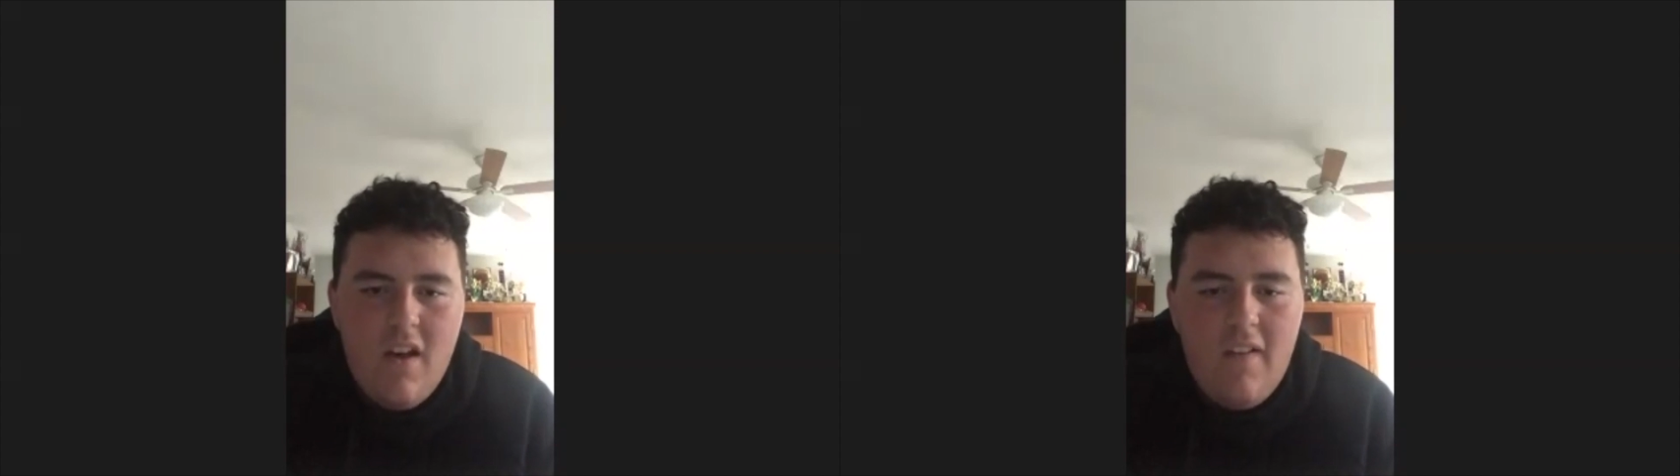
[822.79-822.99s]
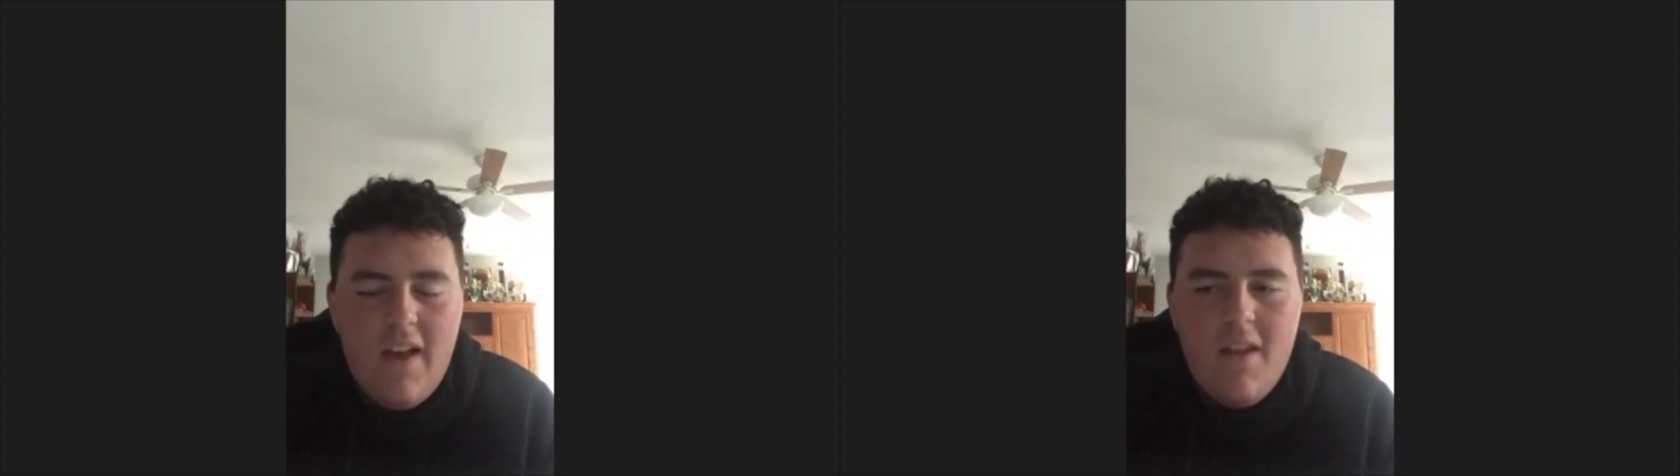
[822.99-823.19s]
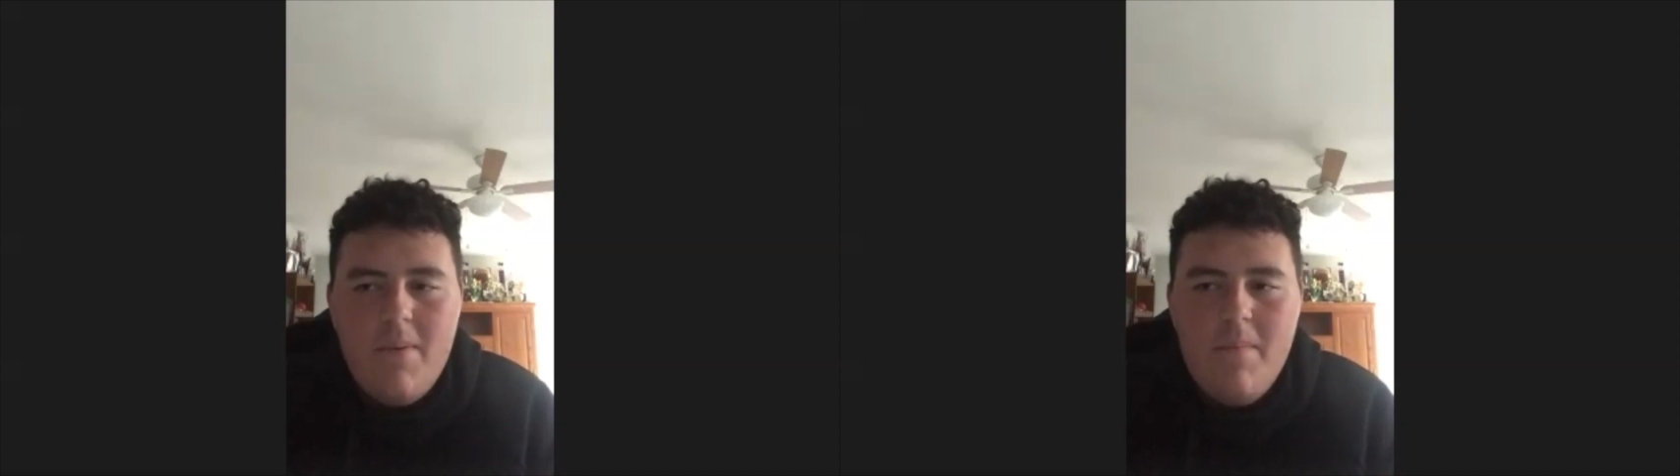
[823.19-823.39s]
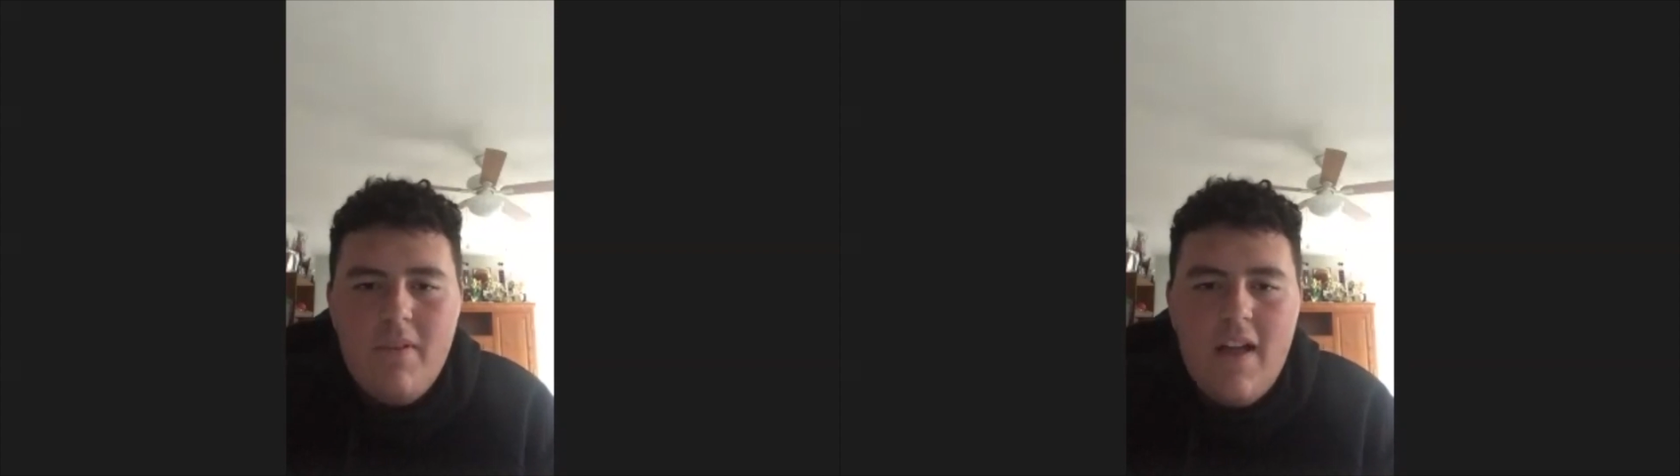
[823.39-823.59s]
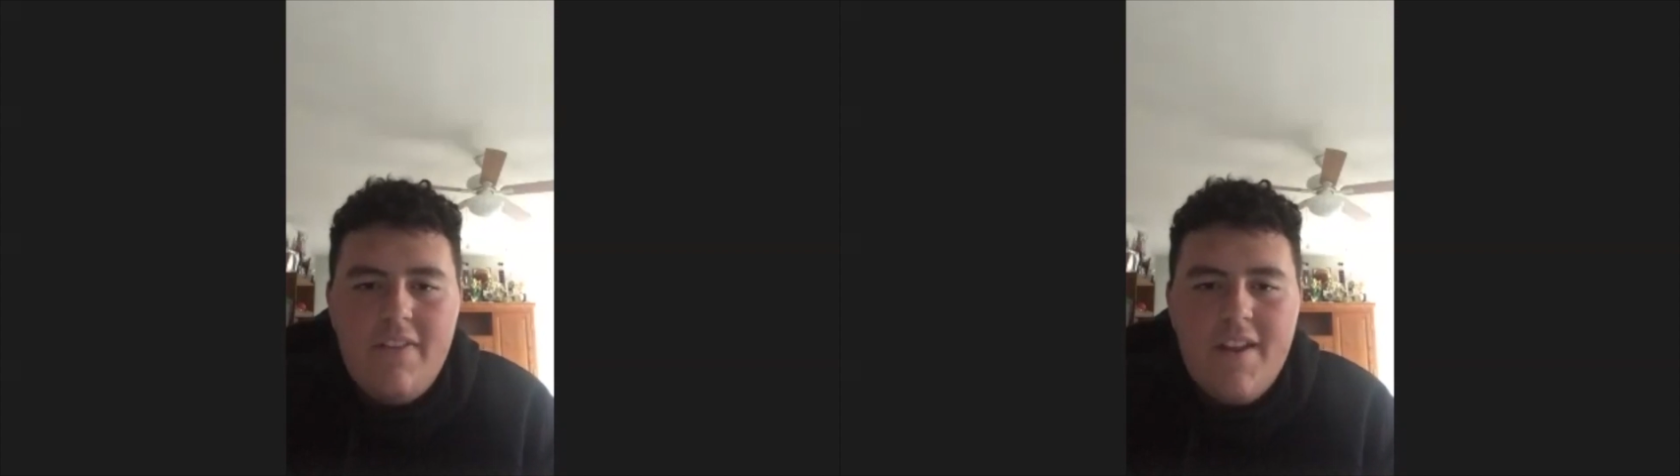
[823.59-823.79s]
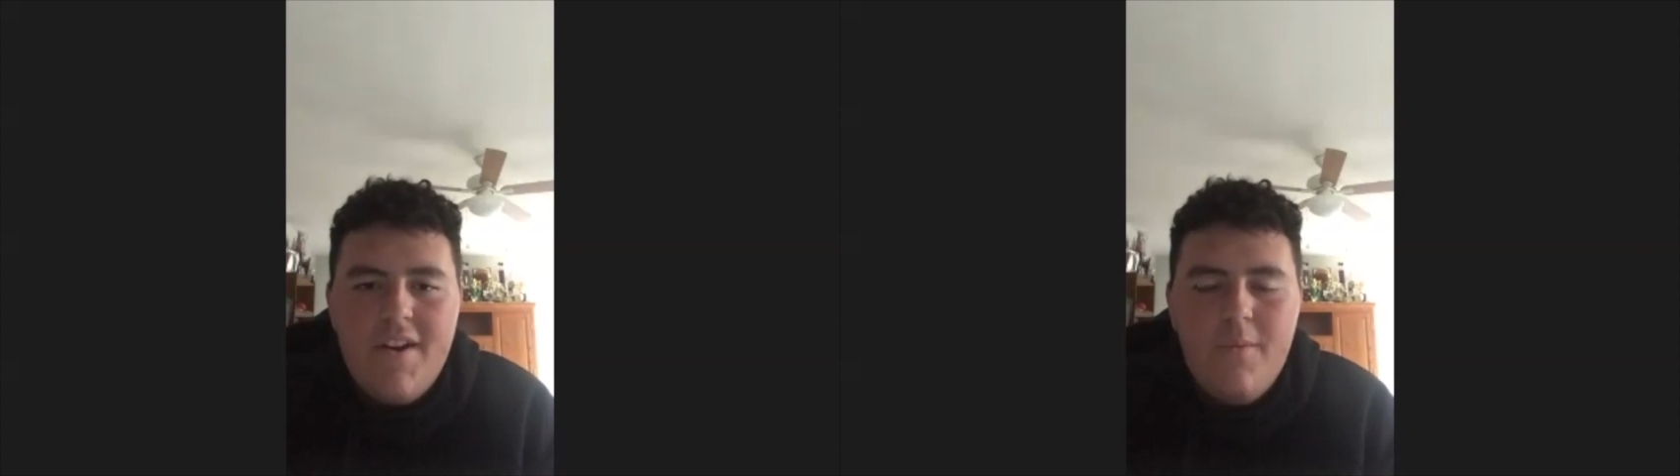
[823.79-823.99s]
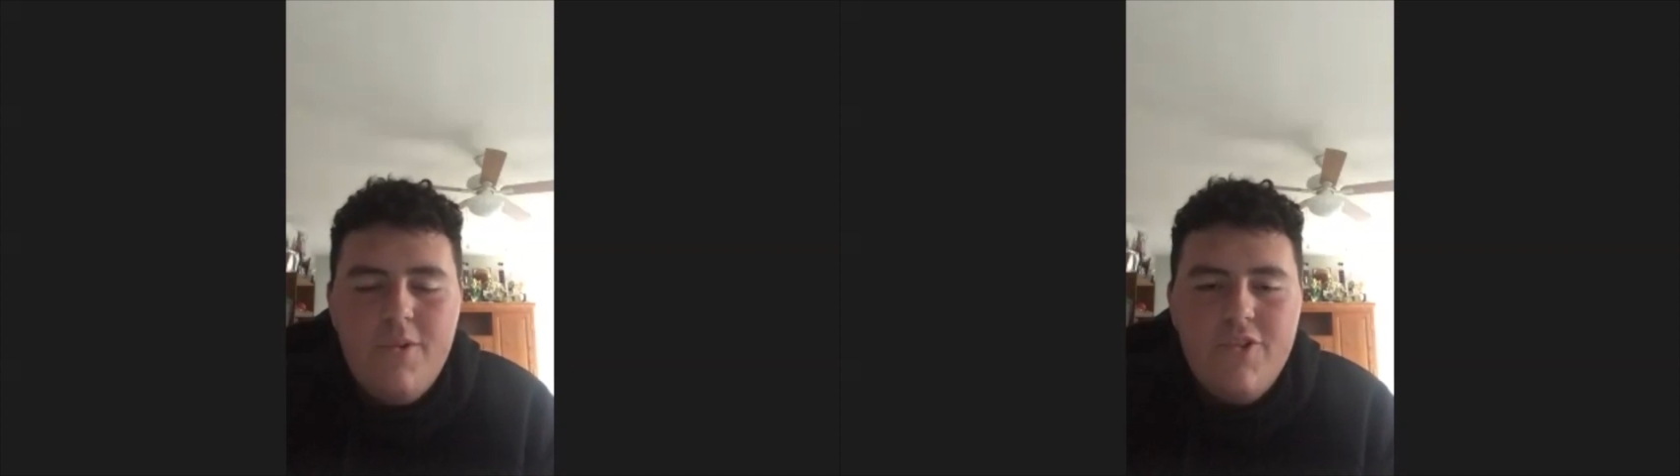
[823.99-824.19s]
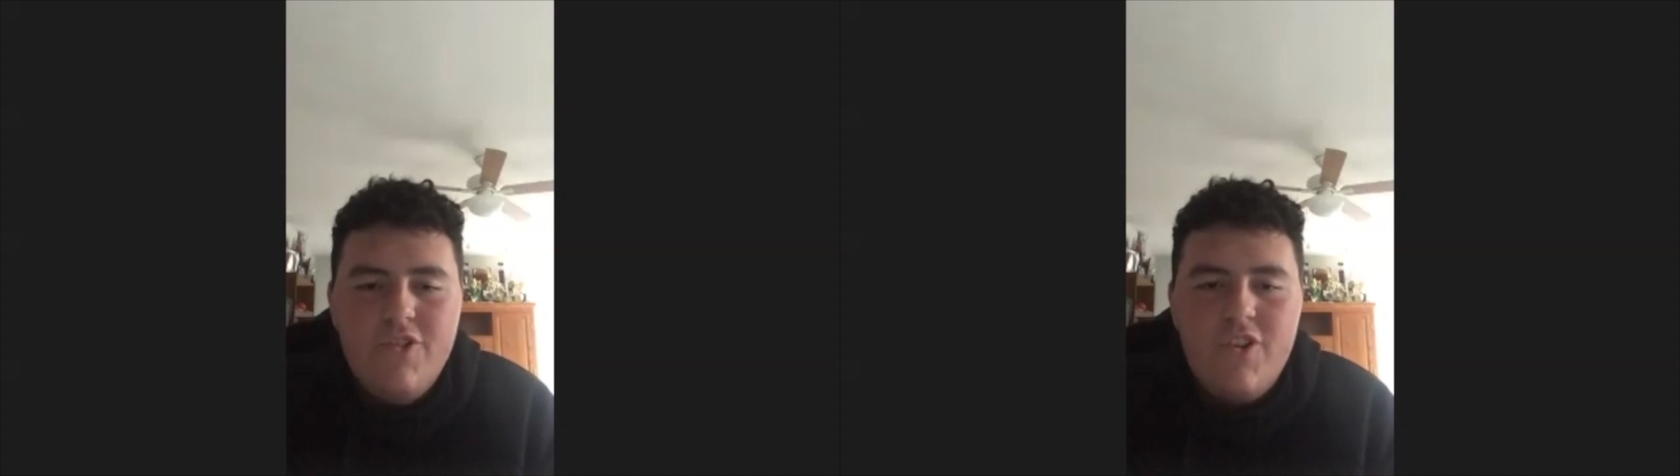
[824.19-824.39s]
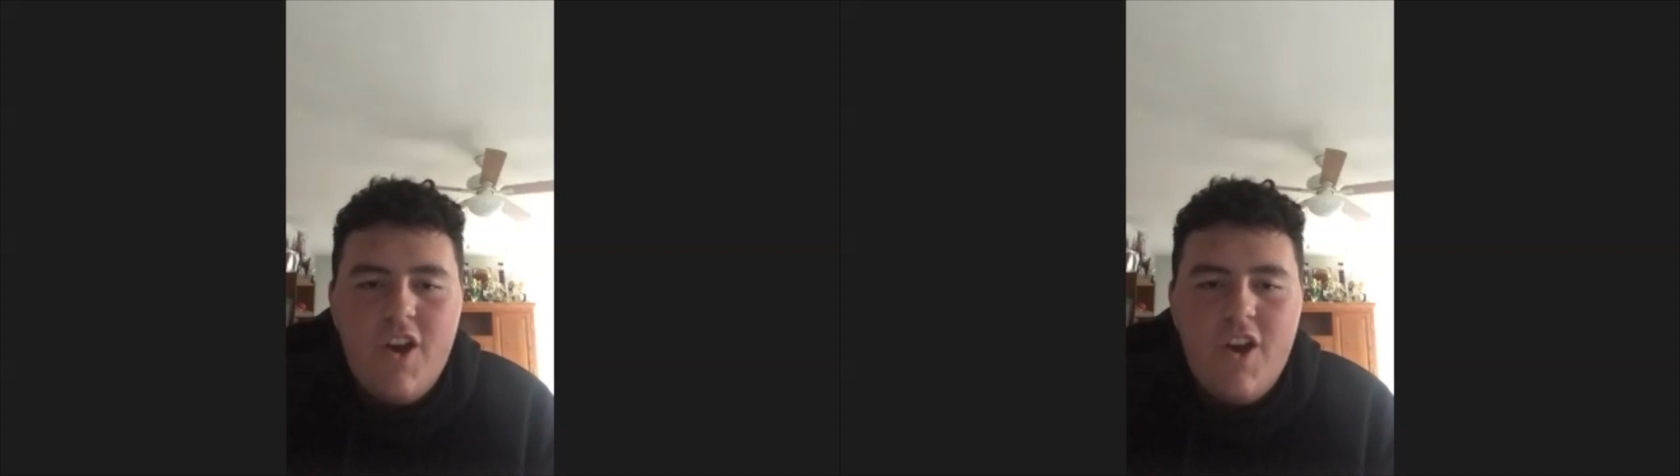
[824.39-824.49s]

a lot of people out there would just